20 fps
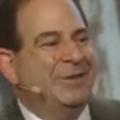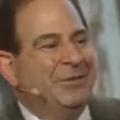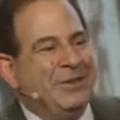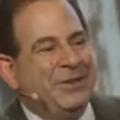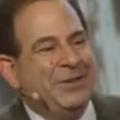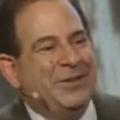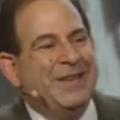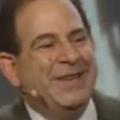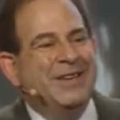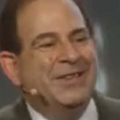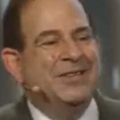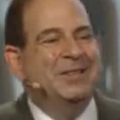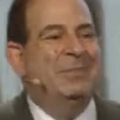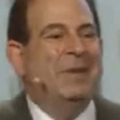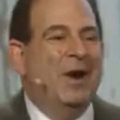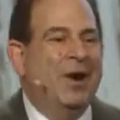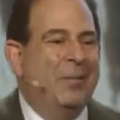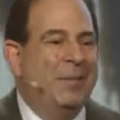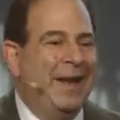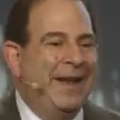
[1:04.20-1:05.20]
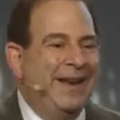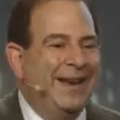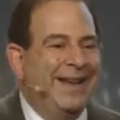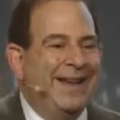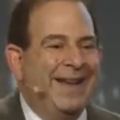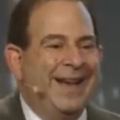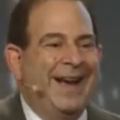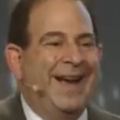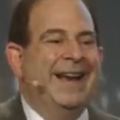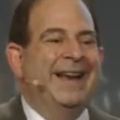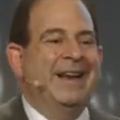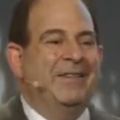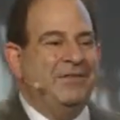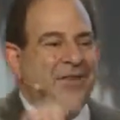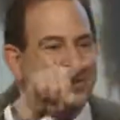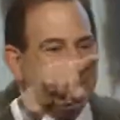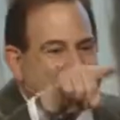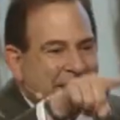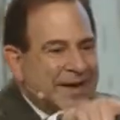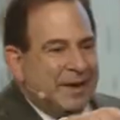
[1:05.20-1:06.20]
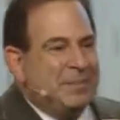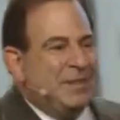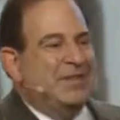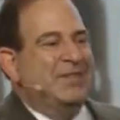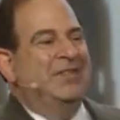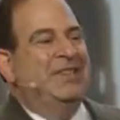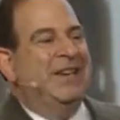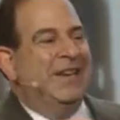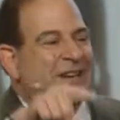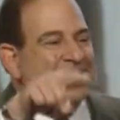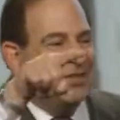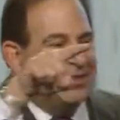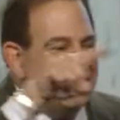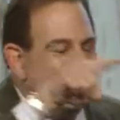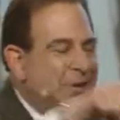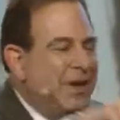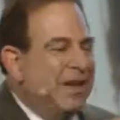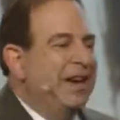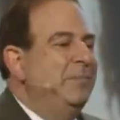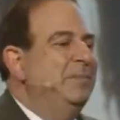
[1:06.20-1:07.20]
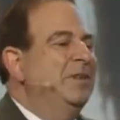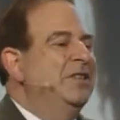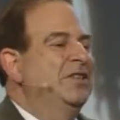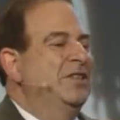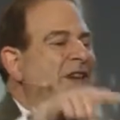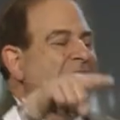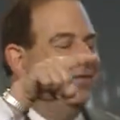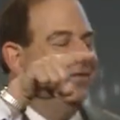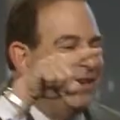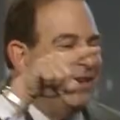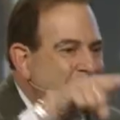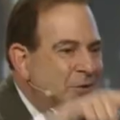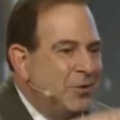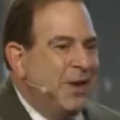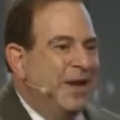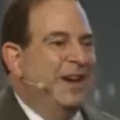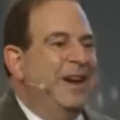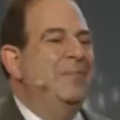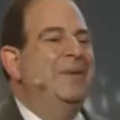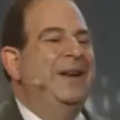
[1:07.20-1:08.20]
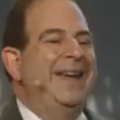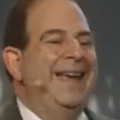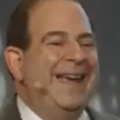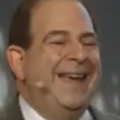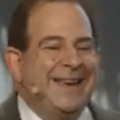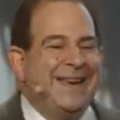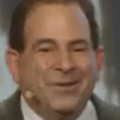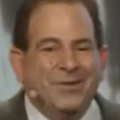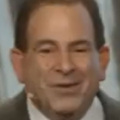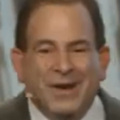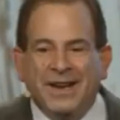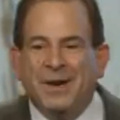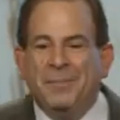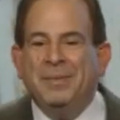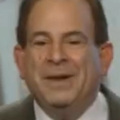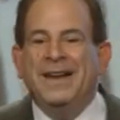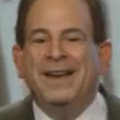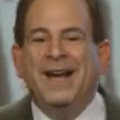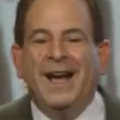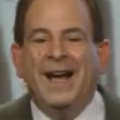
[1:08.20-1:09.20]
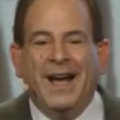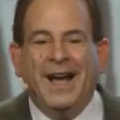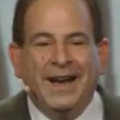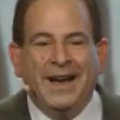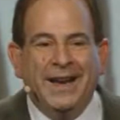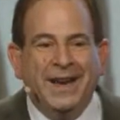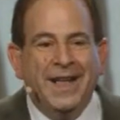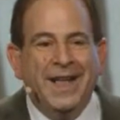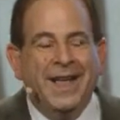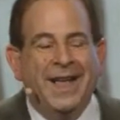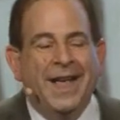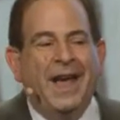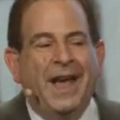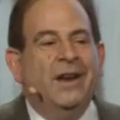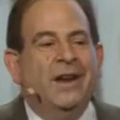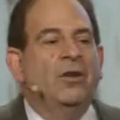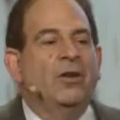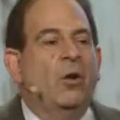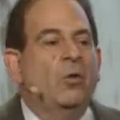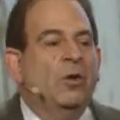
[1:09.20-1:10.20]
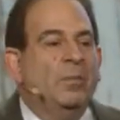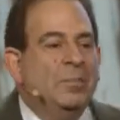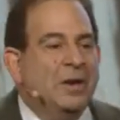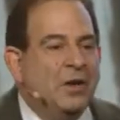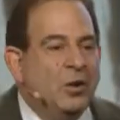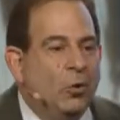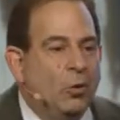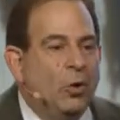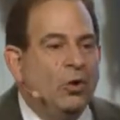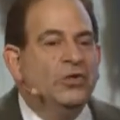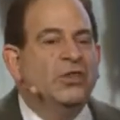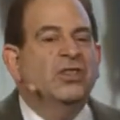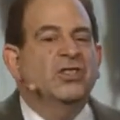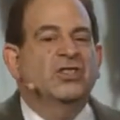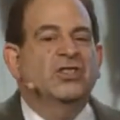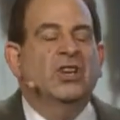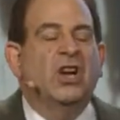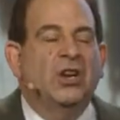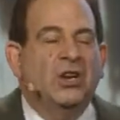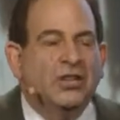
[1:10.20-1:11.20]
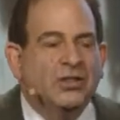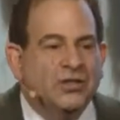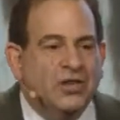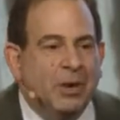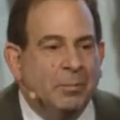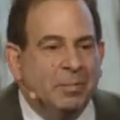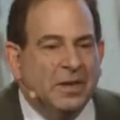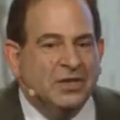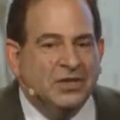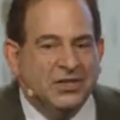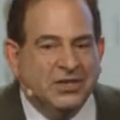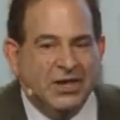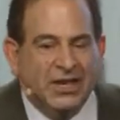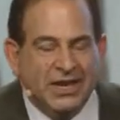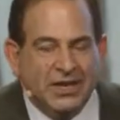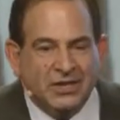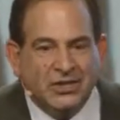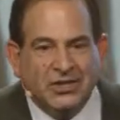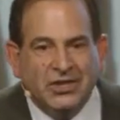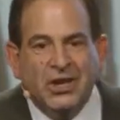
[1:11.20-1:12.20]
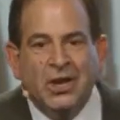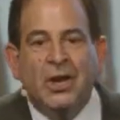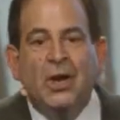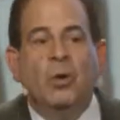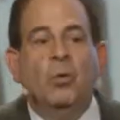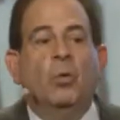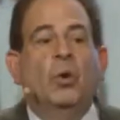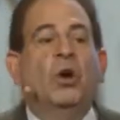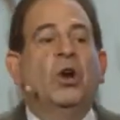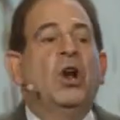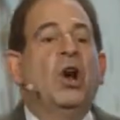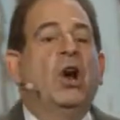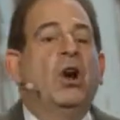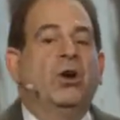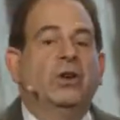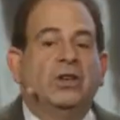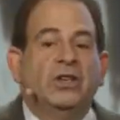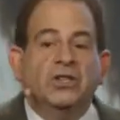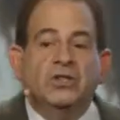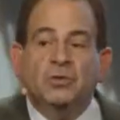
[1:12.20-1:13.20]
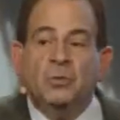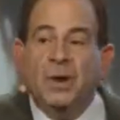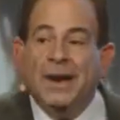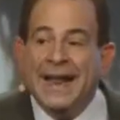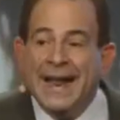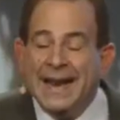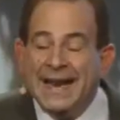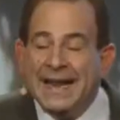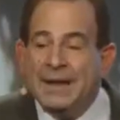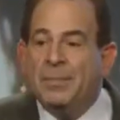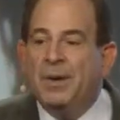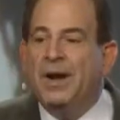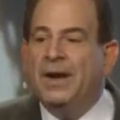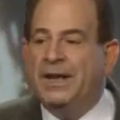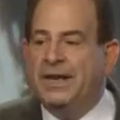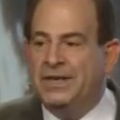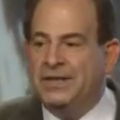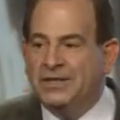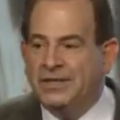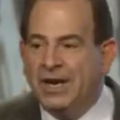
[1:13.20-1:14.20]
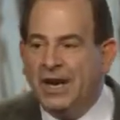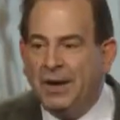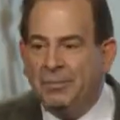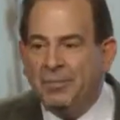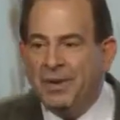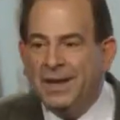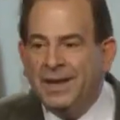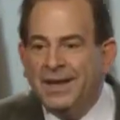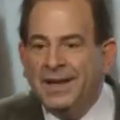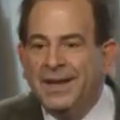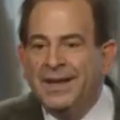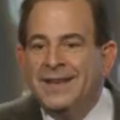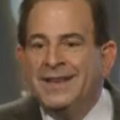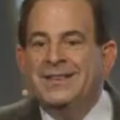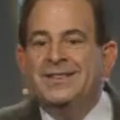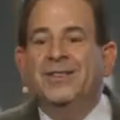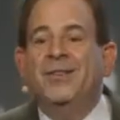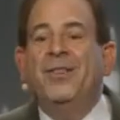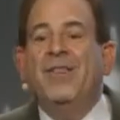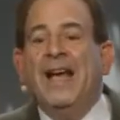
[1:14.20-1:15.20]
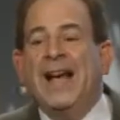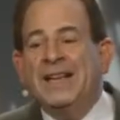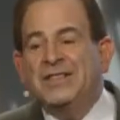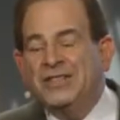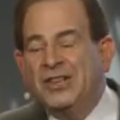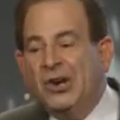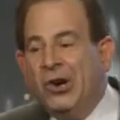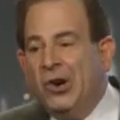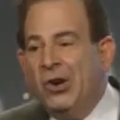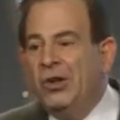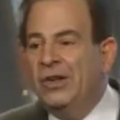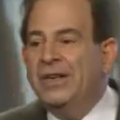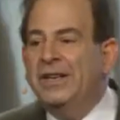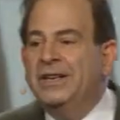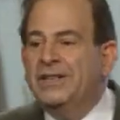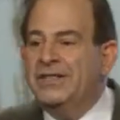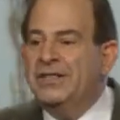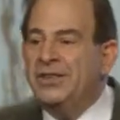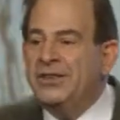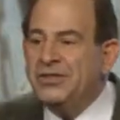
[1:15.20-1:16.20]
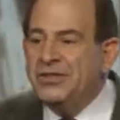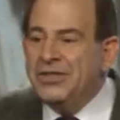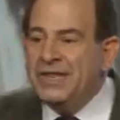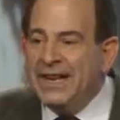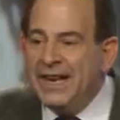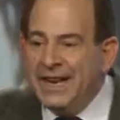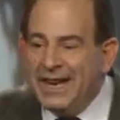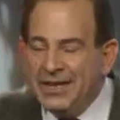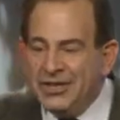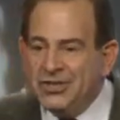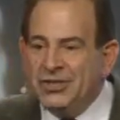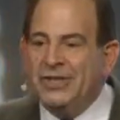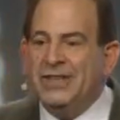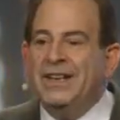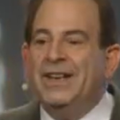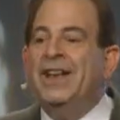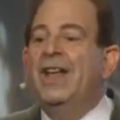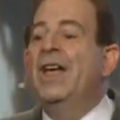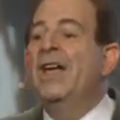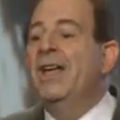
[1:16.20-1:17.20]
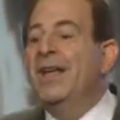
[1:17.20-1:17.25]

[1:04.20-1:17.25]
I would do the experiment. I'd have you get up at 6, you get up at 7, you get up at 8, you get up at 9, and lo and behold, the sun is up at 6, regardless when anybody is up. So that's called an association.